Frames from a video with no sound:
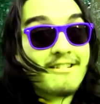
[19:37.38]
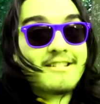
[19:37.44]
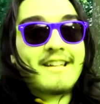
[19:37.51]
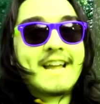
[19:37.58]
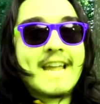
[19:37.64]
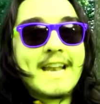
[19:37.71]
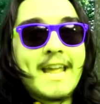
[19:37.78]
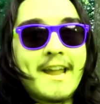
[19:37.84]
look
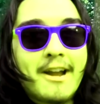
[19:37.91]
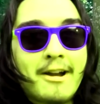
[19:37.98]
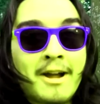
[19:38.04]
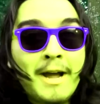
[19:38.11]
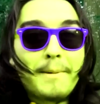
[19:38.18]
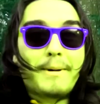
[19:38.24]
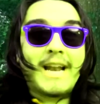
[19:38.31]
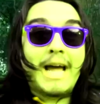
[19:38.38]
like it here,
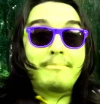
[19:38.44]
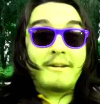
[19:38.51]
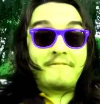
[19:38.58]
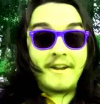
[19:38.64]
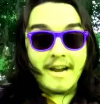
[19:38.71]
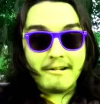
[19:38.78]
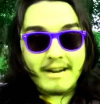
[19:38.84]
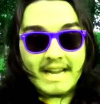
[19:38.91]
but I'm a
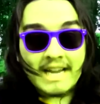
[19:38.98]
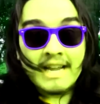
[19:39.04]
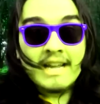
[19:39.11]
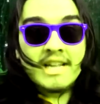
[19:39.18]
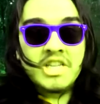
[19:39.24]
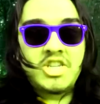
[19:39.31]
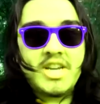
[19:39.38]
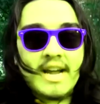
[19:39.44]
very
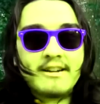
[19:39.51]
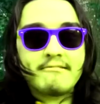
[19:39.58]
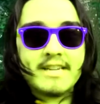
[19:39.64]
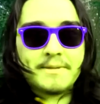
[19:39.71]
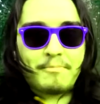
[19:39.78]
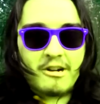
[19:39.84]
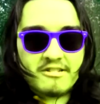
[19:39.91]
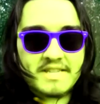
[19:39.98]

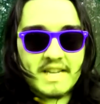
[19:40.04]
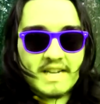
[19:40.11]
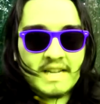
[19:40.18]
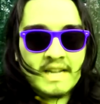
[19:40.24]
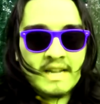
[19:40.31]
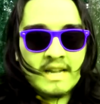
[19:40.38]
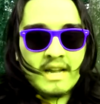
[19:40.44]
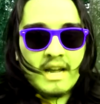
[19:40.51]
generous person.
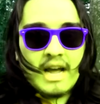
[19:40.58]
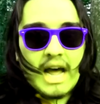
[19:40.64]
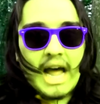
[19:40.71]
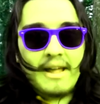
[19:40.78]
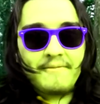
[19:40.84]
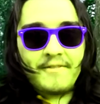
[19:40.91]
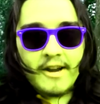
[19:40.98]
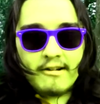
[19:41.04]

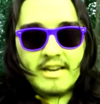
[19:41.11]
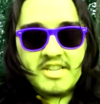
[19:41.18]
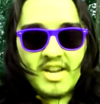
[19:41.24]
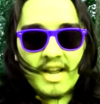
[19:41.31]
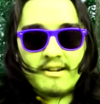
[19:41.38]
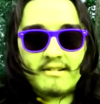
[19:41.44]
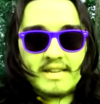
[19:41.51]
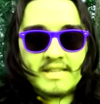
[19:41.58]
I am very
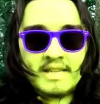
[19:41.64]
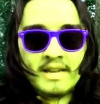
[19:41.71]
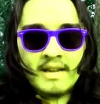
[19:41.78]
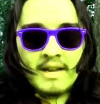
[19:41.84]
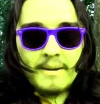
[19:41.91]
generous.